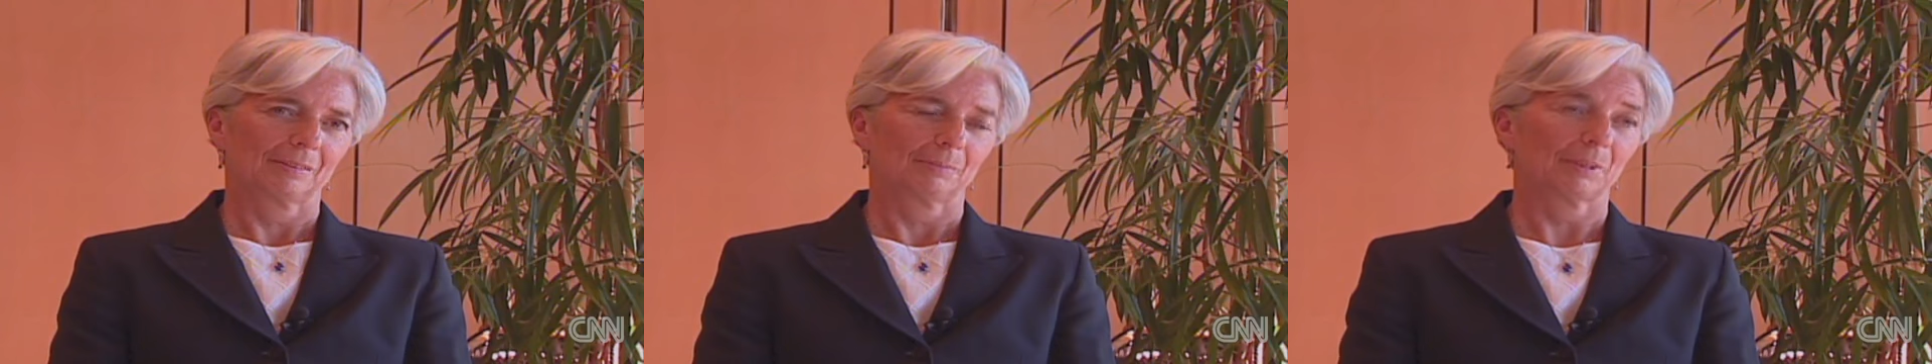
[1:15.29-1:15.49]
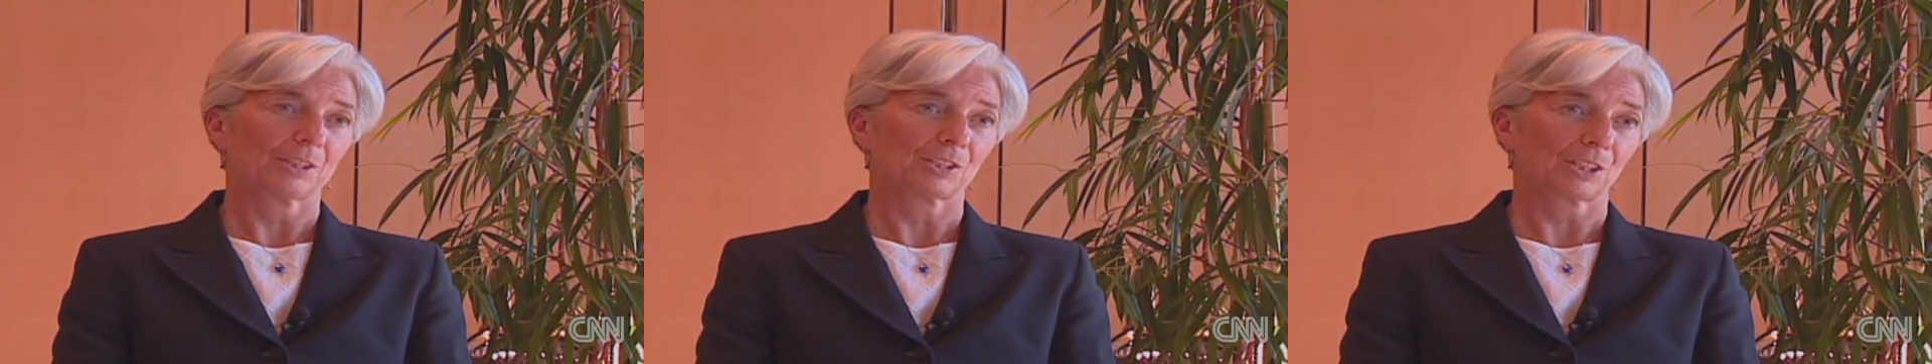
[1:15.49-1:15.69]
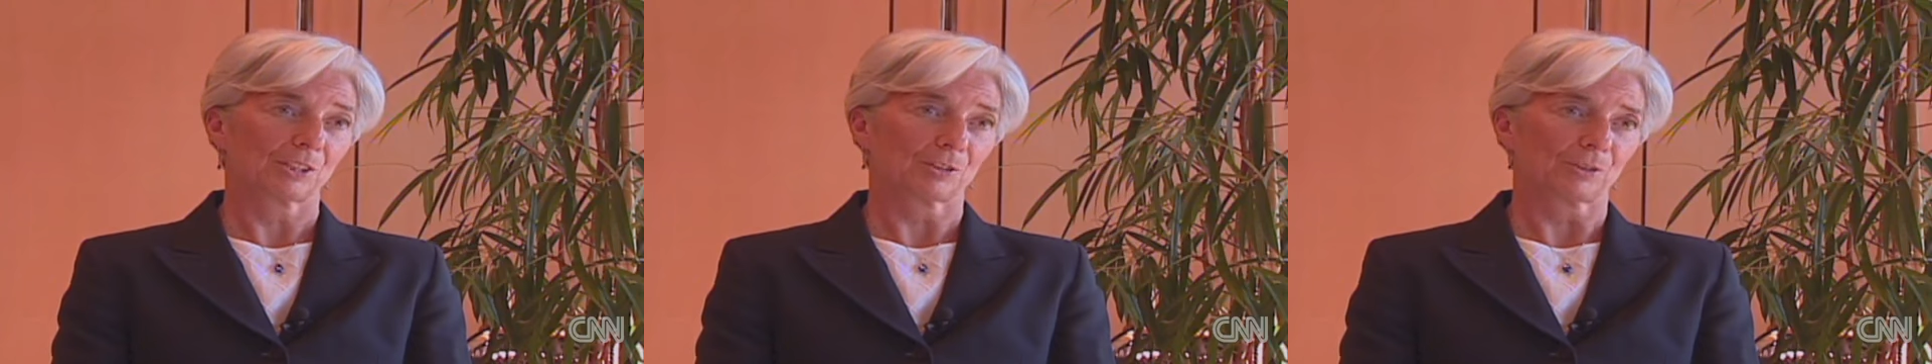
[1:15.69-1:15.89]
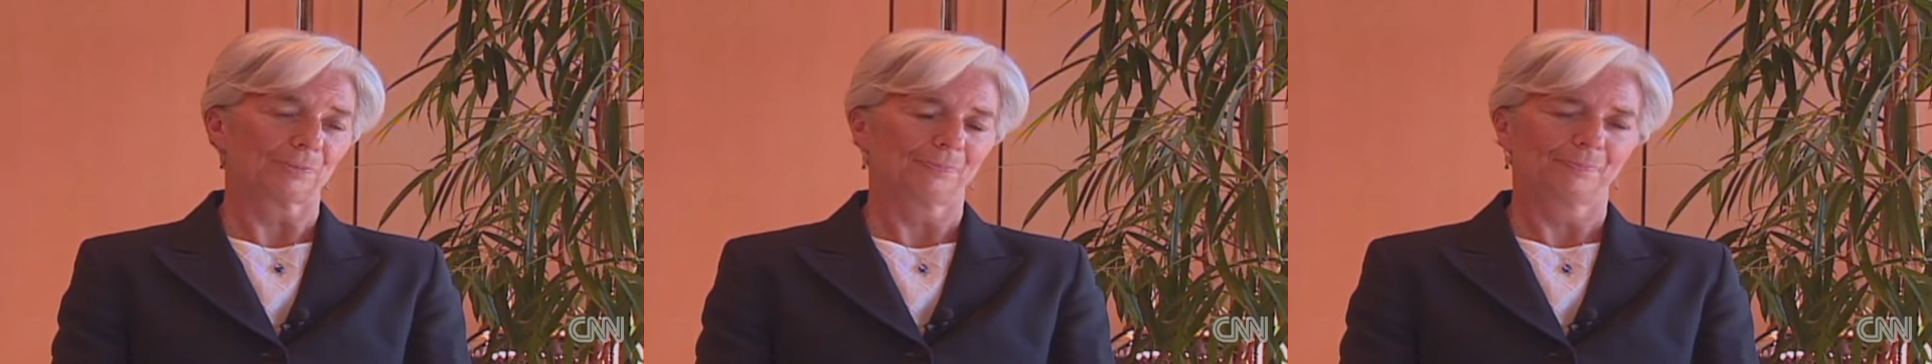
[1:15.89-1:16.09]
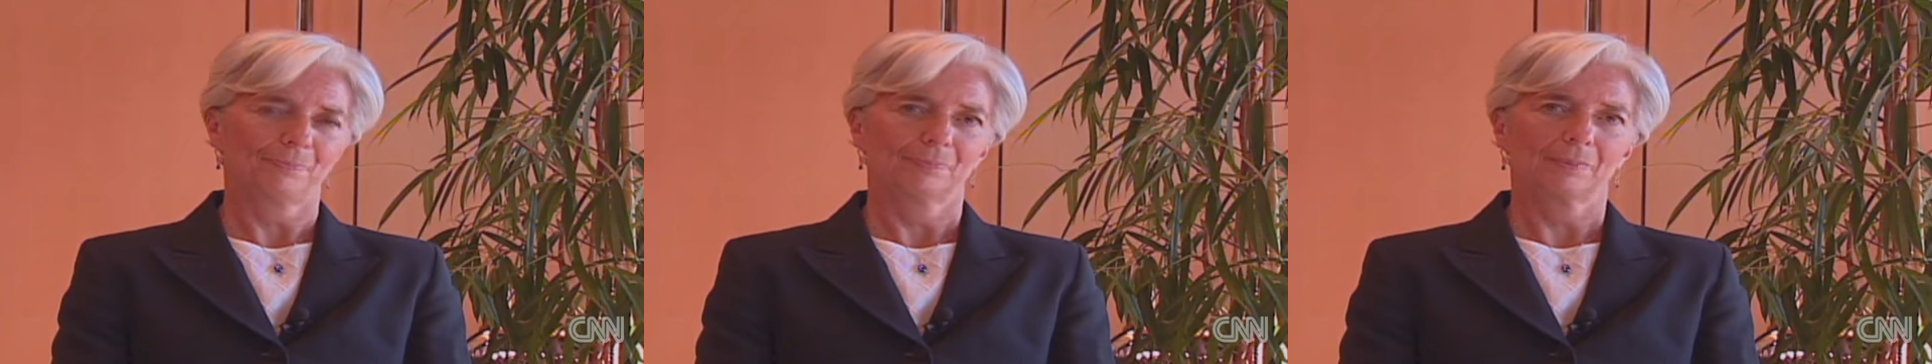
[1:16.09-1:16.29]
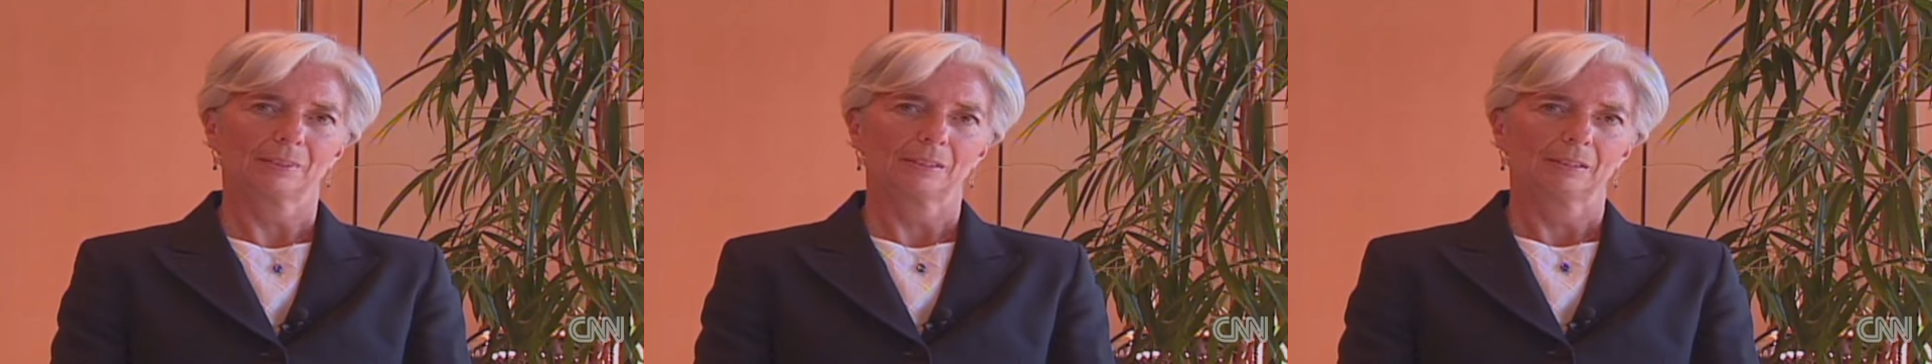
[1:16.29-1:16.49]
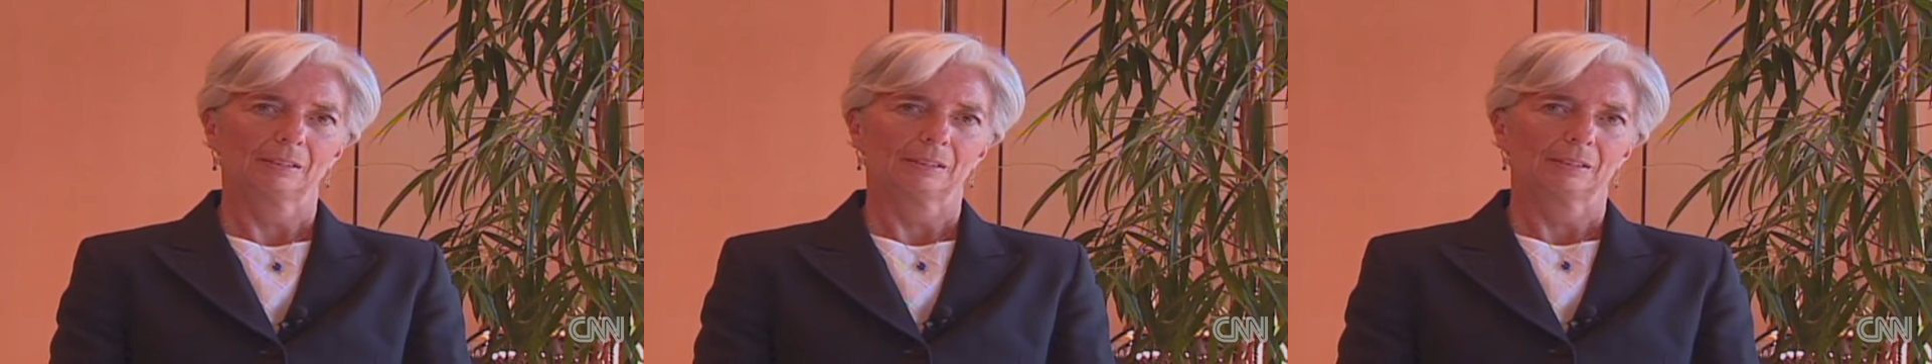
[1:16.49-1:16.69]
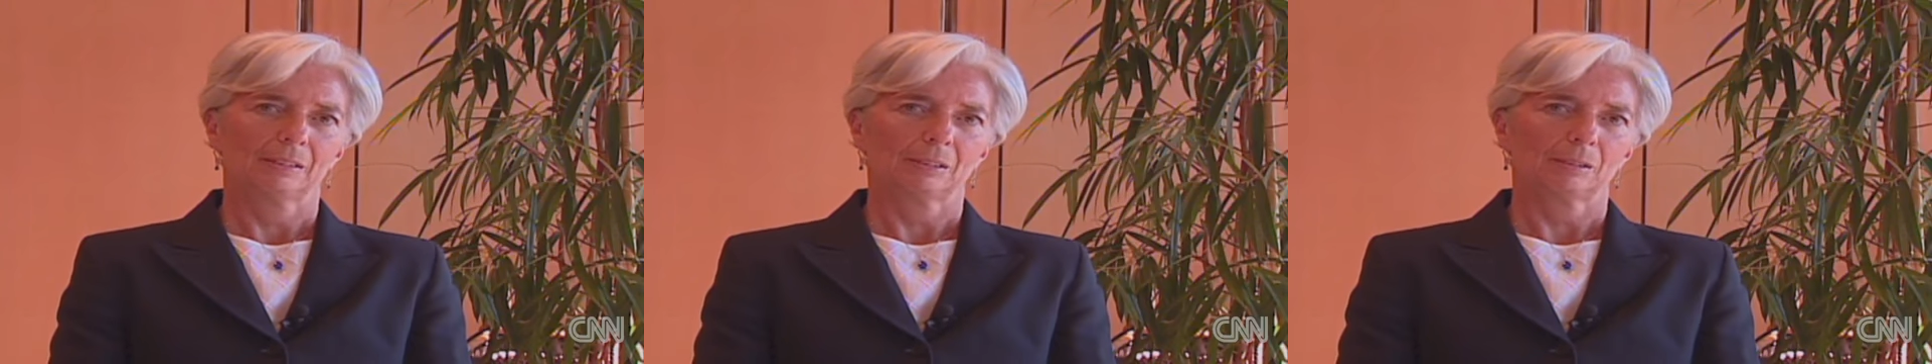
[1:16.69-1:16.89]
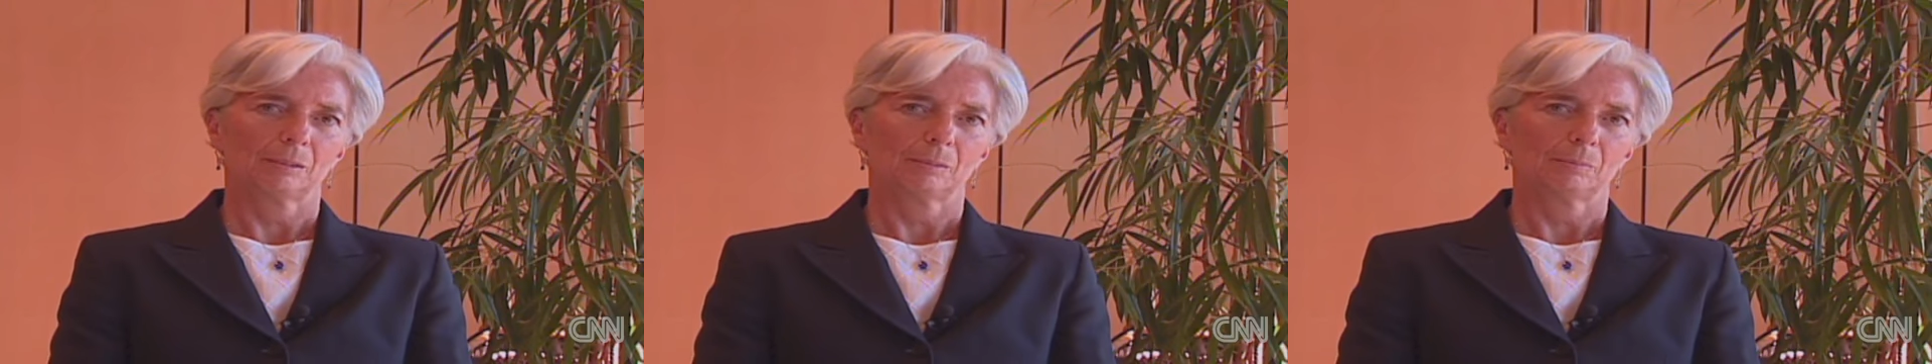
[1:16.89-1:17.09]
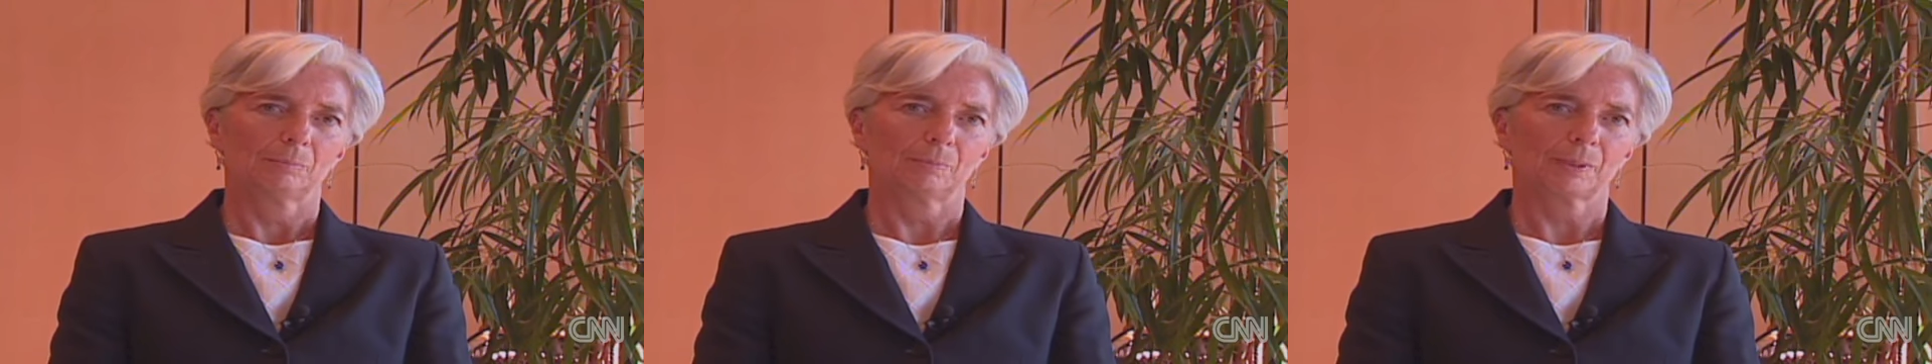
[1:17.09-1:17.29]
my gender,
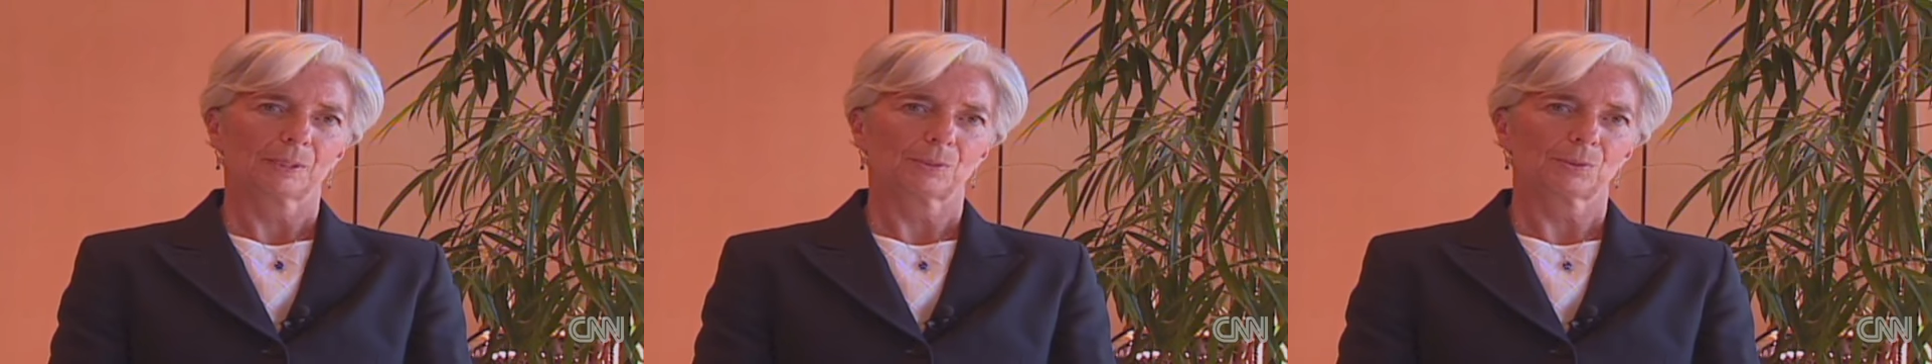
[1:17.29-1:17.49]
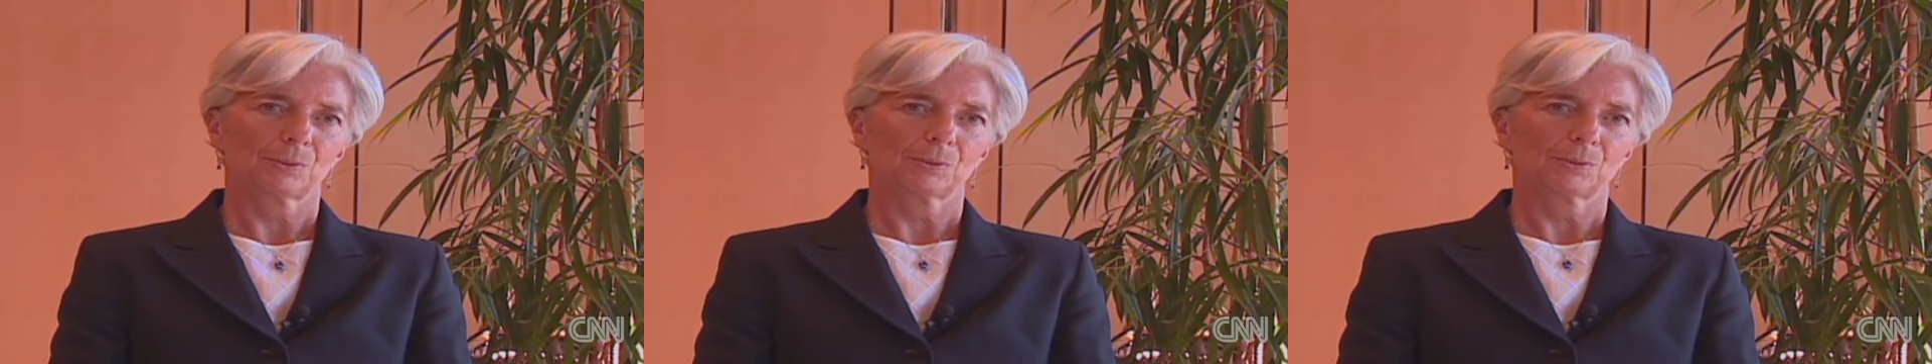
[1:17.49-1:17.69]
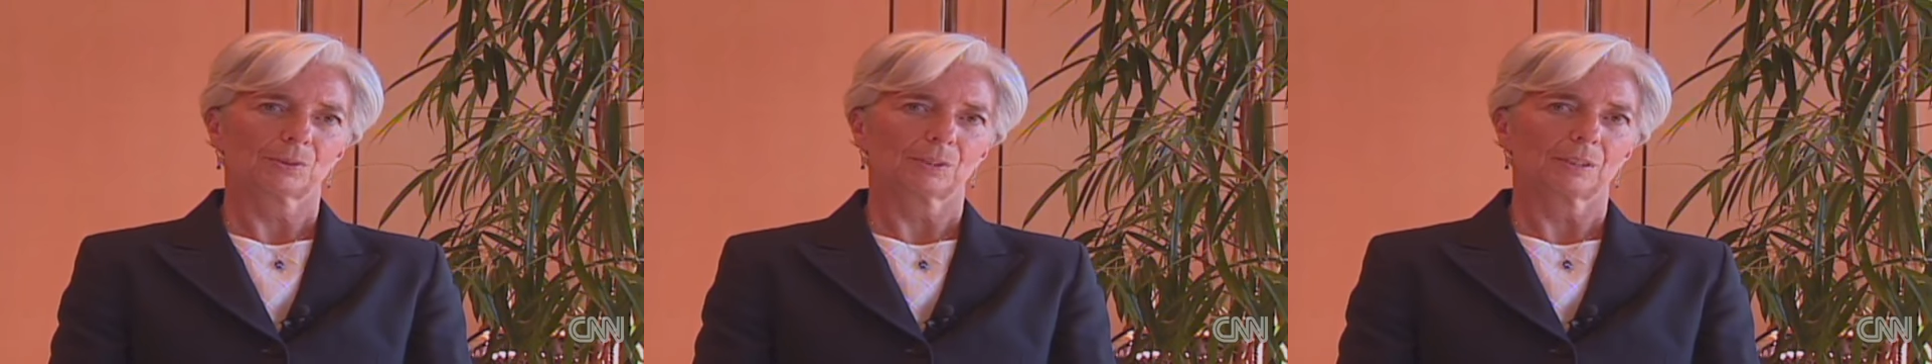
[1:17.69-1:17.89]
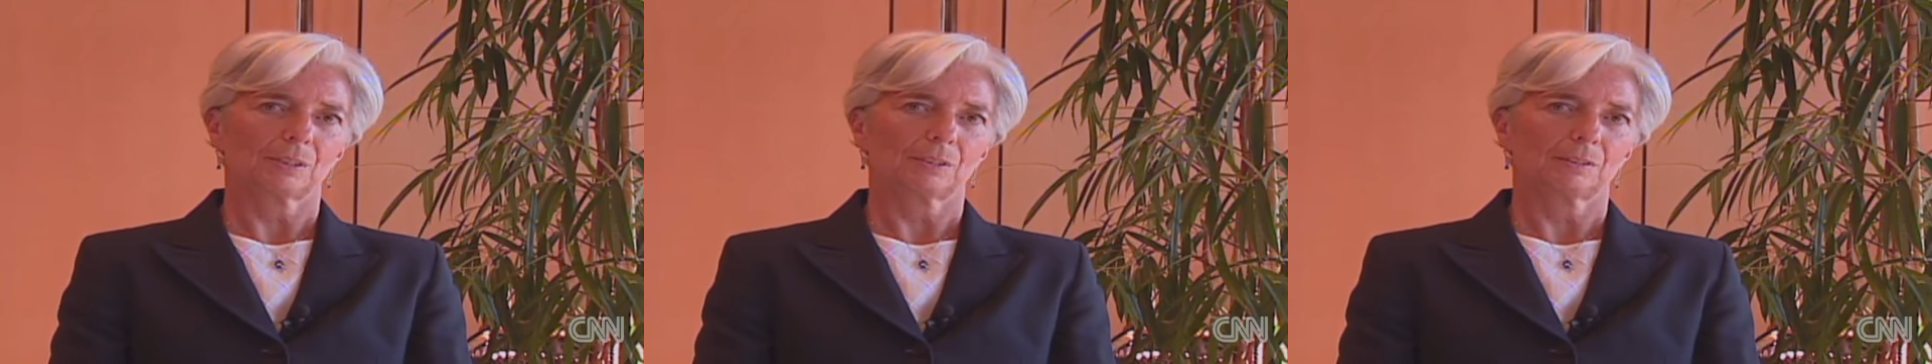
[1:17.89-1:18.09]
because